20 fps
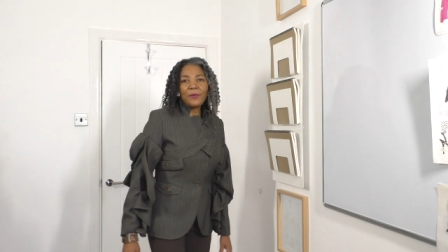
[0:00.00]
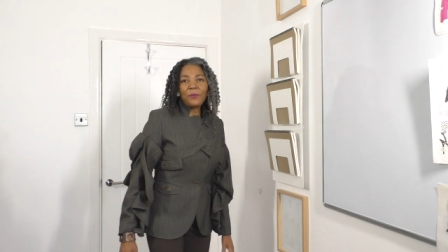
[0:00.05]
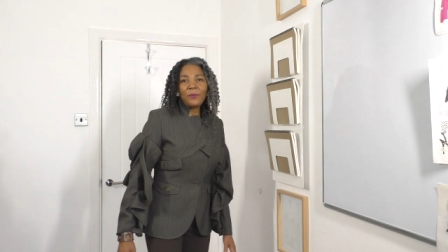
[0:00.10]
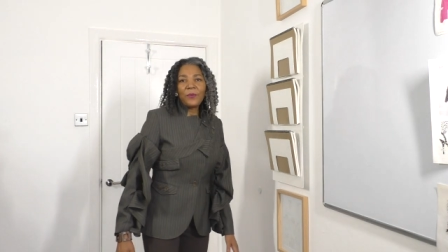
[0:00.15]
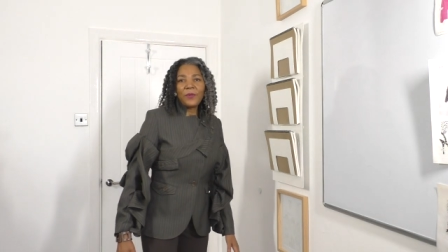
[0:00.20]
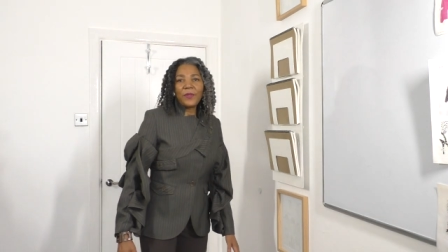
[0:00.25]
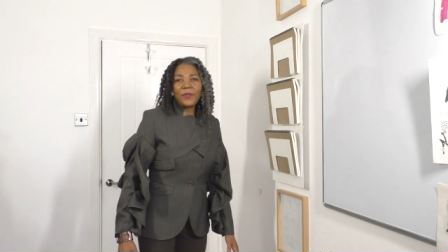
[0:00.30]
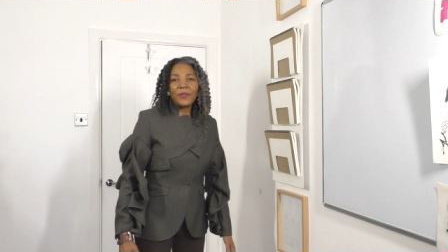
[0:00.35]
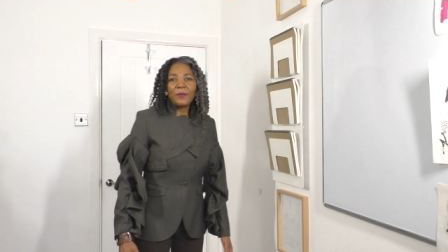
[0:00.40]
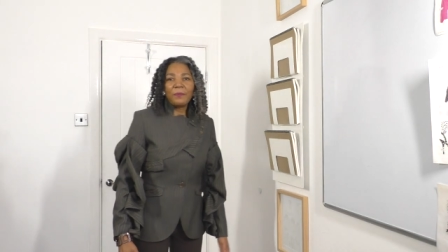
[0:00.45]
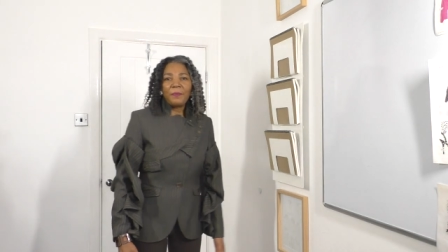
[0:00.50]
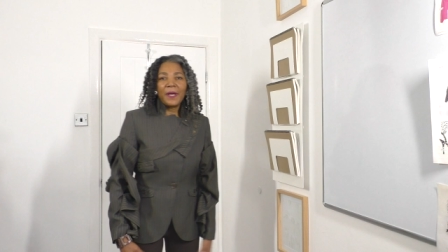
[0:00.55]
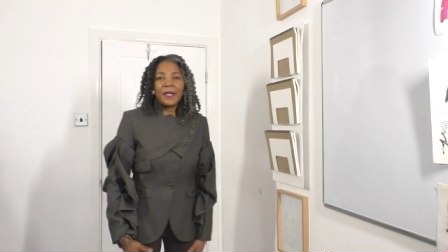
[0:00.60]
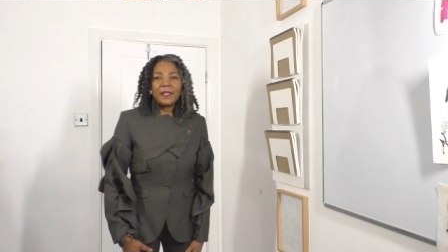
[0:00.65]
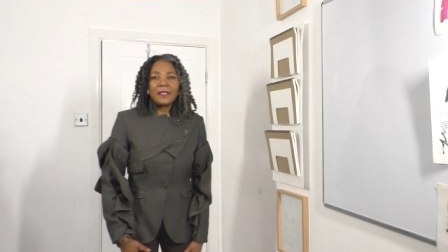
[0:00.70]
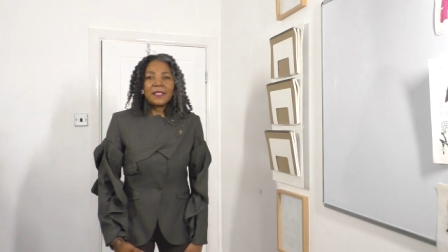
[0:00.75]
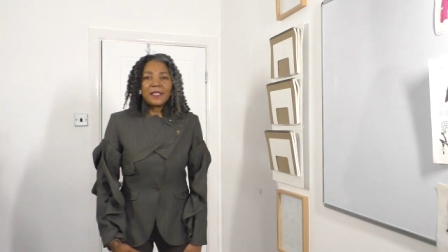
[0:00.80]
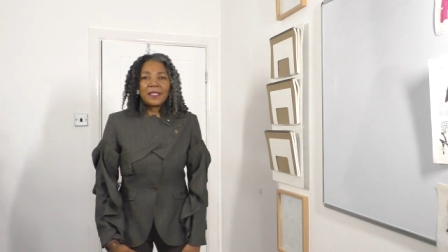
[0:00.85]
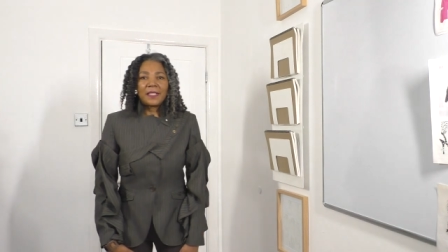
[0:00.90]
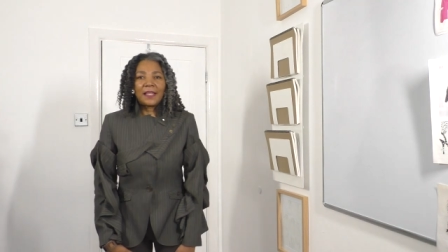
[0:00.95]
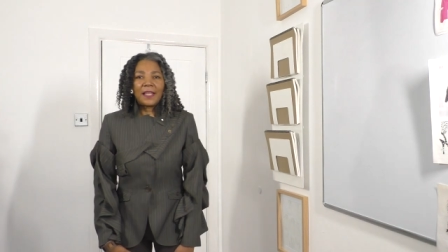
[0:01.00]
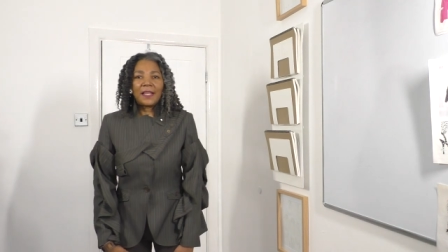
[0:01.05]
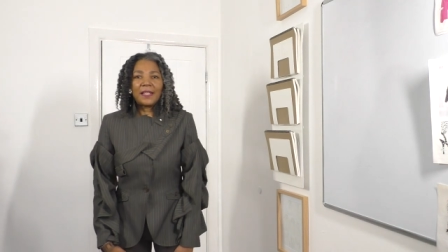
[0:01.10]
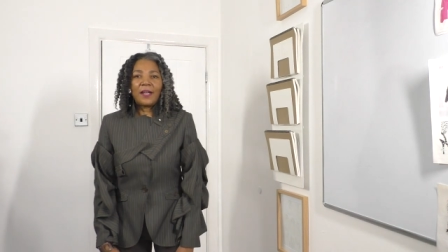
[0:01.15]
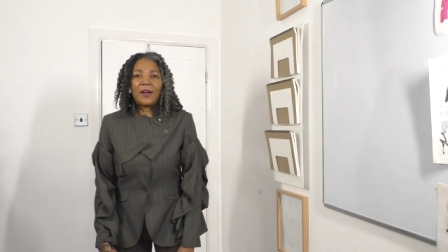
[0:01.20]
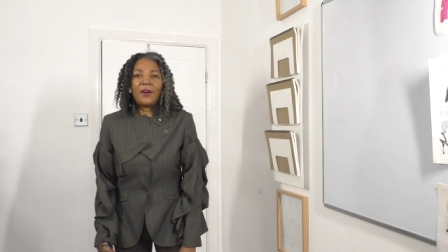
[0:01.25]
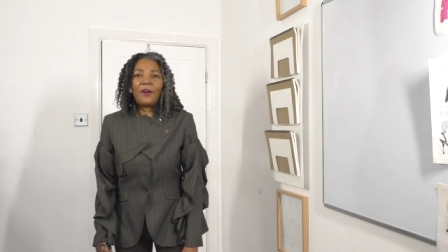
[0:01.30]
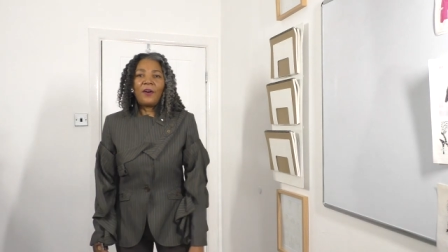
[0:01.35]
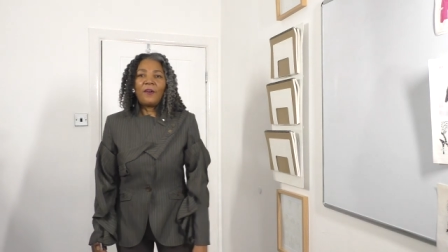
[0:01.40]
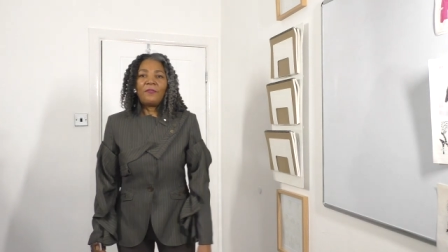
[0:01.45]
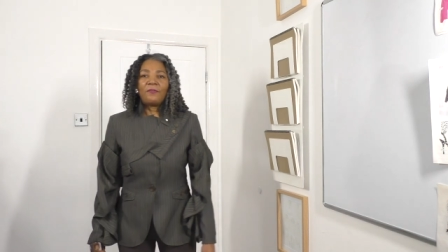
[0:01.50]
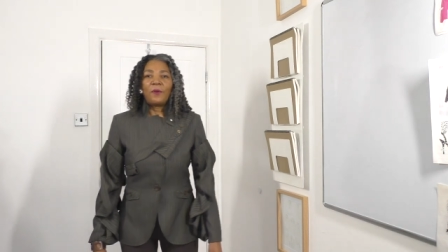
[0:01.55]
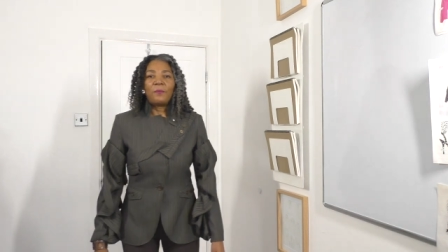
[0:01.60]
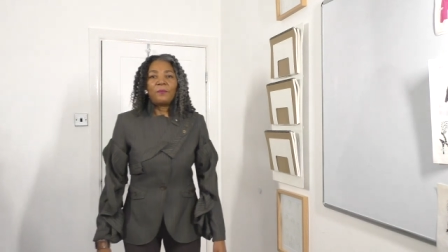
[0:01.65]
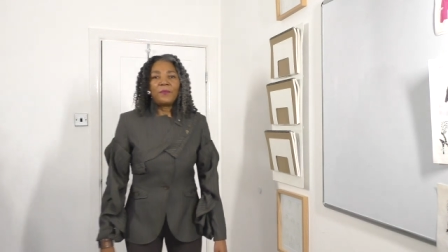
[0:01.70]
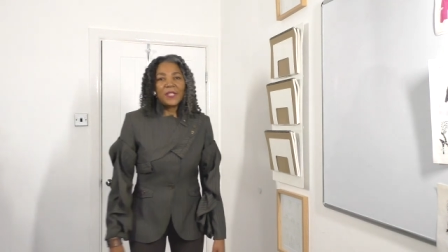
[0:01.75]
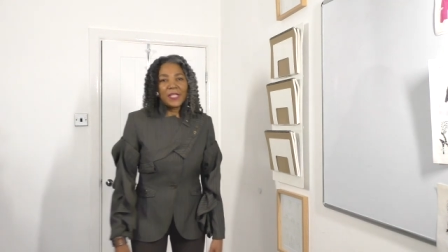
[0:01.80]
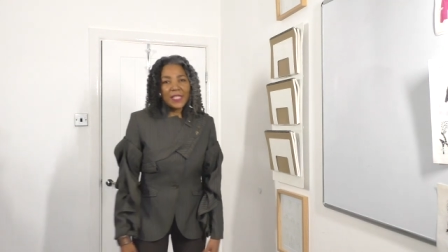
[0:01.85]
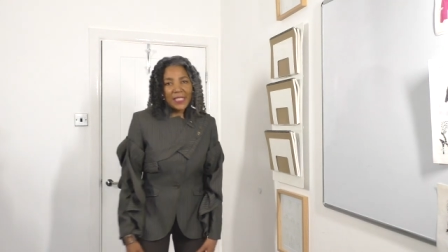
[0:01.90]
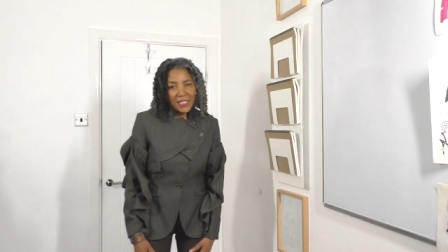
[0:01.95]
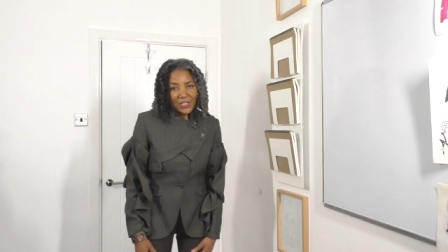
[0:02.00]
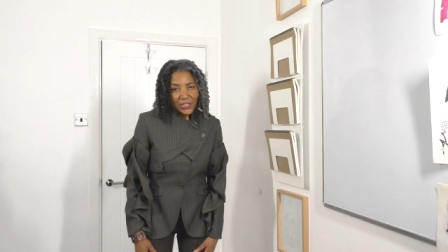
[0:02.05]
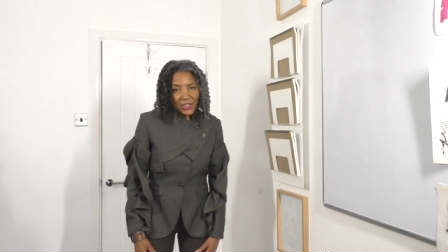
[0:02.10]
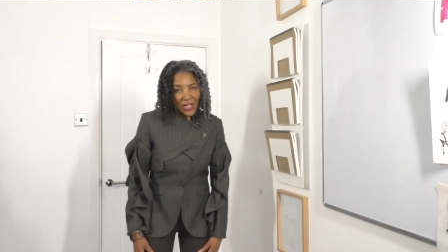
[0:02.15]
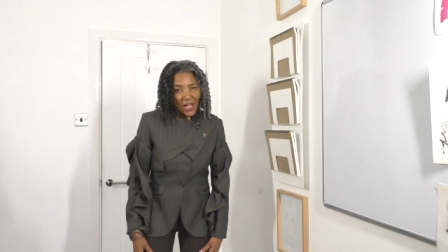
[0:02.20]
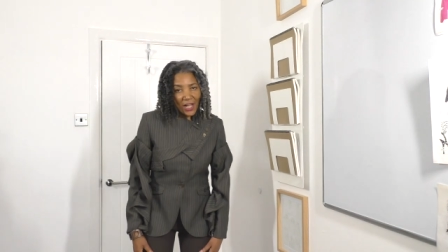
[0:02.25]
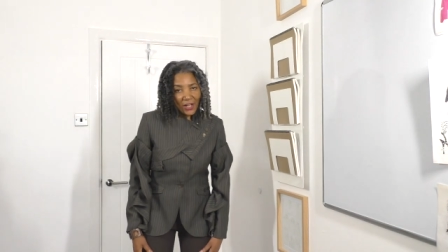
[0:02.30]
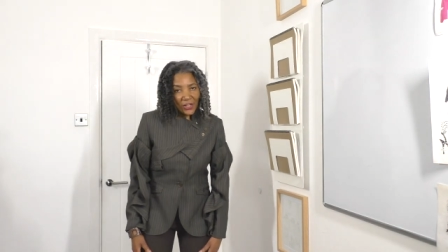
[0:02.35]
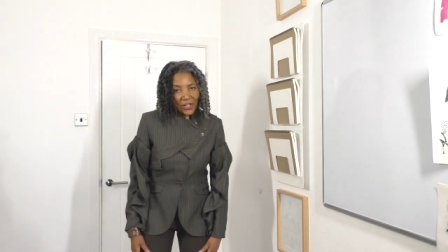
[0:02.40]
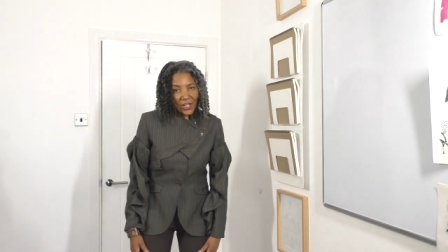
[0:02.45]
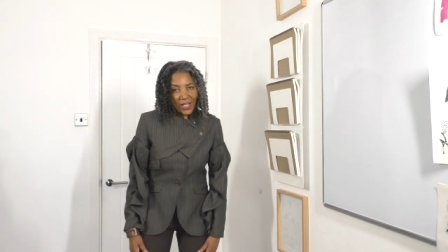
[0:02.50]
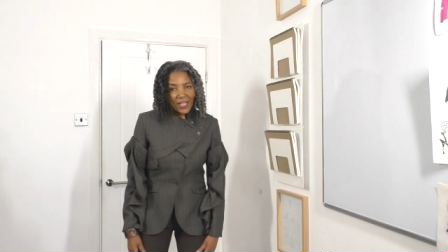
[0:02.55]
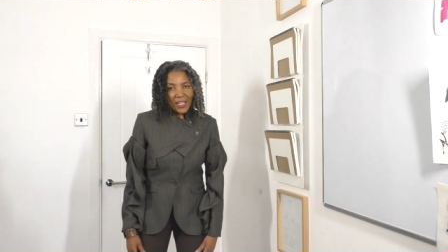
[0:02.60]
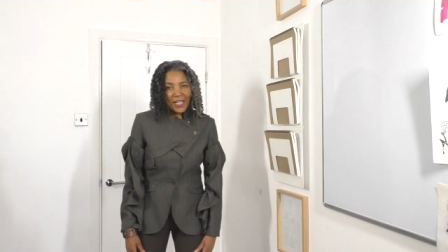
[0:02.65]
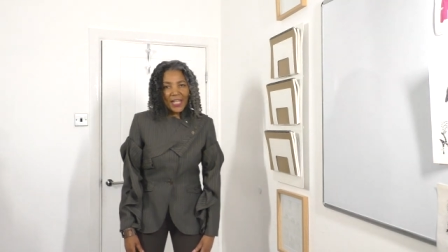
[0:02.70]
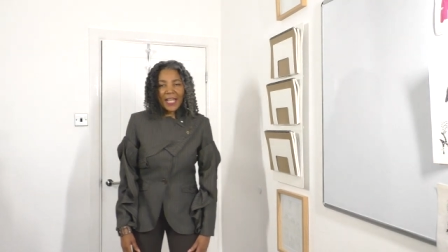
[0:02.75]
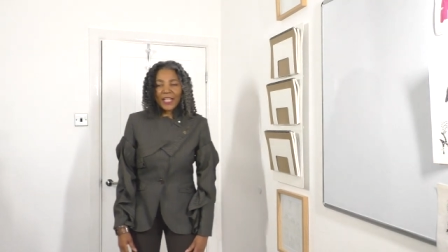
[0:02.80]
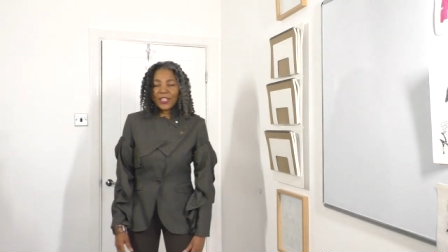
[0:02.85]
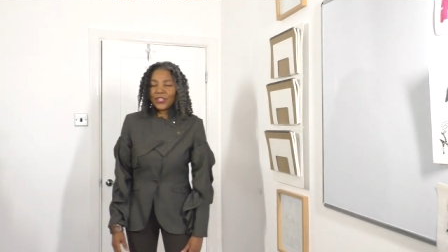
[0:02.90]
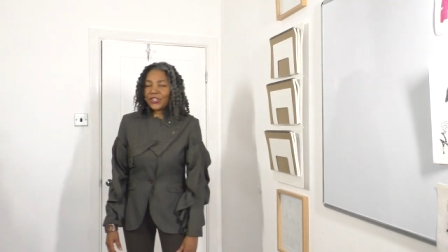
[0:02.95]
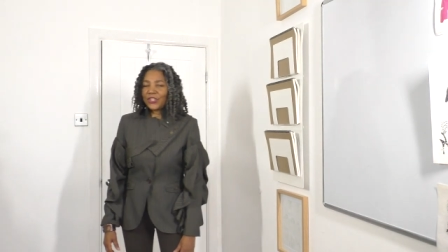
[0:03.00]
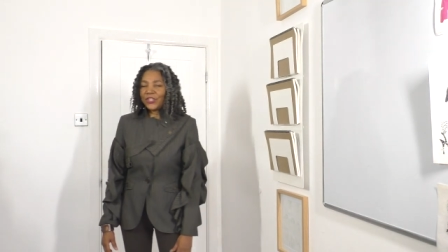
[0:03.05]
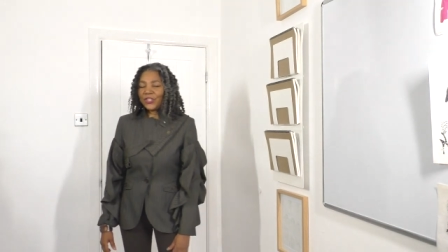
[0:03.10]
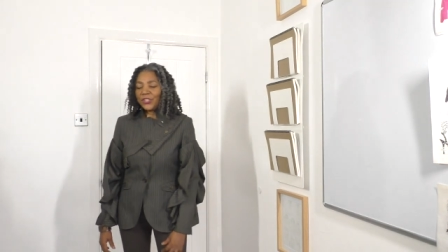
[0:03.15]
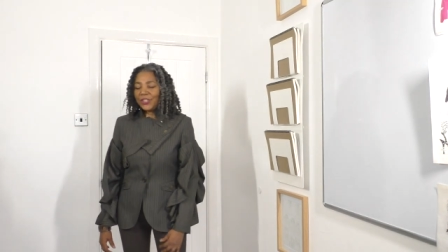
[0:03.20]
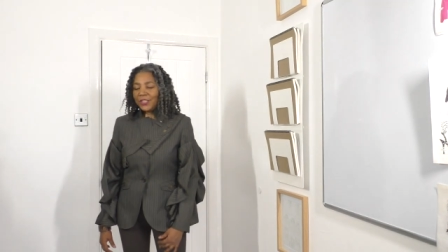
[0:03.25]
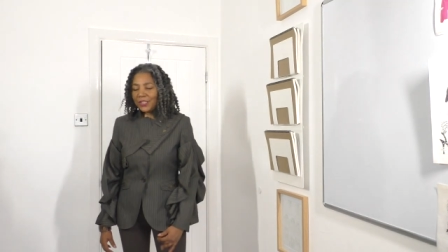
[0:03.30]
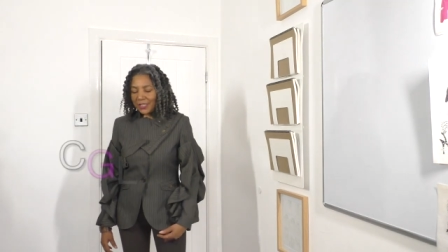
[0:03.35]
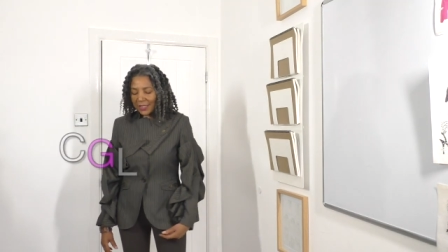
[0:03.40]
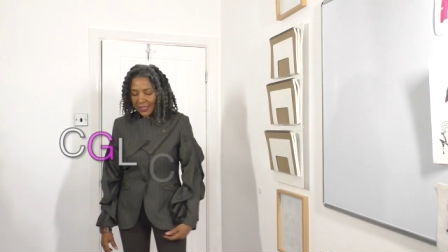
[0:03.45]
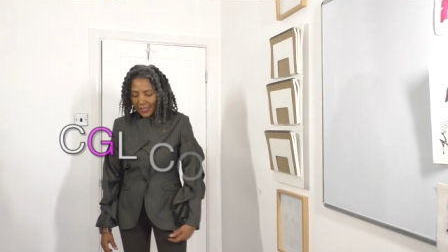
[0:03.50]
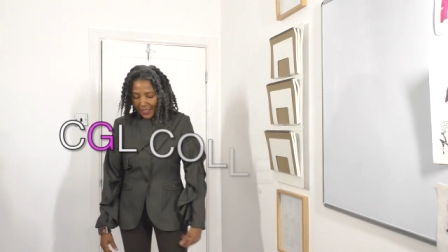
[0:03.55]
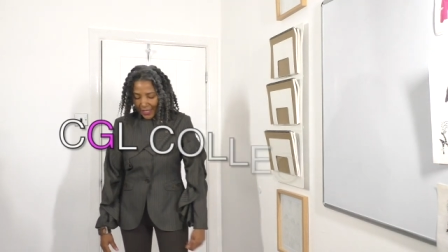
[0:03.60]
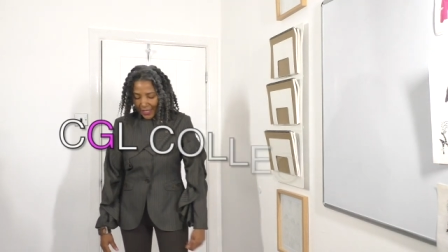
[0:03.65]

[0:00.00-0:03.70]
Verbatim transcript: it with the pants that are from the CGL collection.